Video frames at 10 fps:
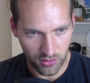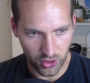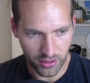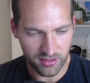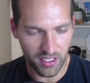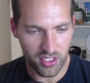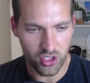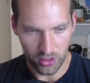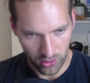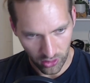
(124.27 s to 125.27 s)
early stage,
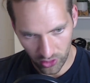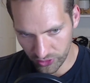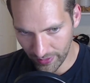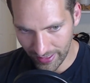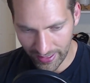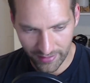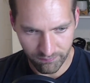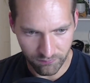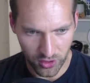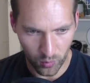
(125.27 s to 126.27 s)
also
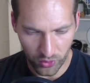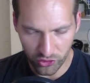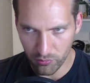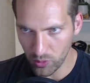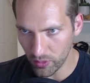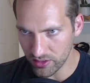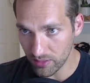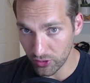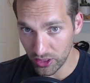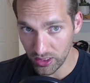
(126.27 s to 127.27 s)
had, you know, what to me was a
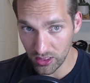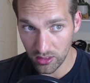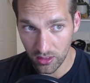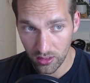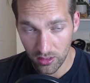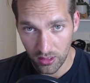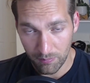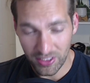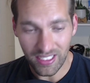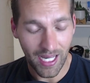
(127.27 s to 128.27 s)
pretty
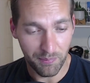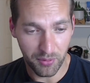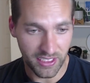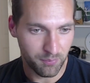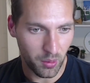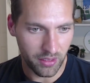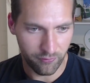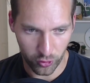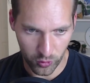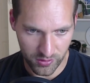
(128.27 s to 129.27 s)
high price point
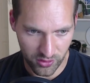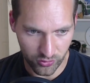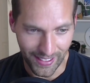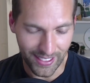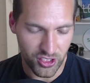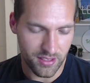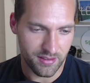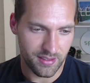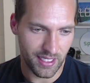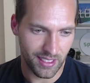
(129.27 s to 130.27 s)
for those
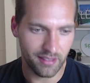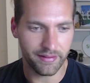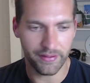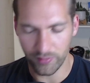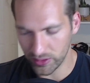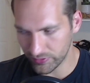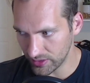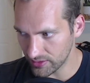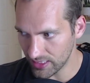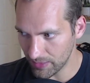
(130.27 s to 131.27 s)
interactions. And then I've
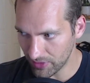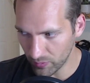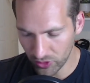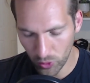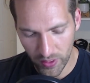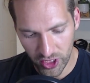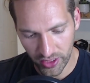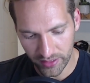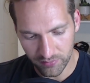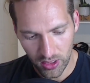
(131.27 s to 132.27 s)
seen the same thing with Cohere.
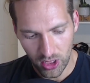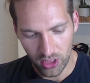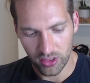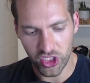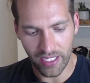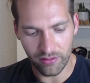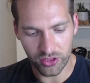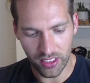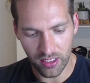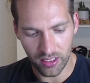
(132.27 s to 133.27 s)
And the
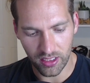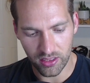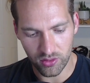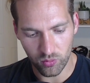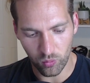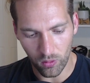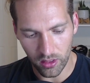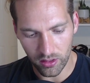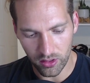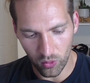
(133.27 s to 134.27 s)
challenge, I think, is,
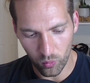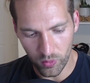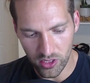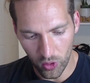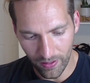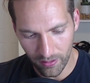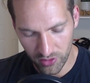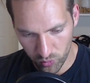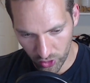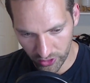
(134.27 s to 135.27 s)
you know, we know how
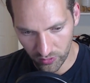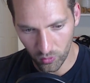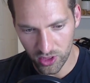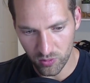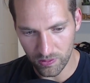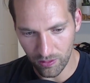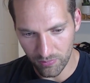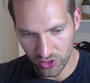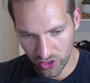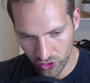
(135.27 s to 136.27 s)
much work it was. We know how
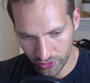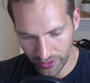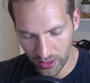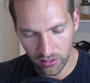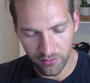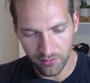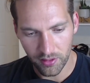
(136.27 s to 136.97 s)
much it trained,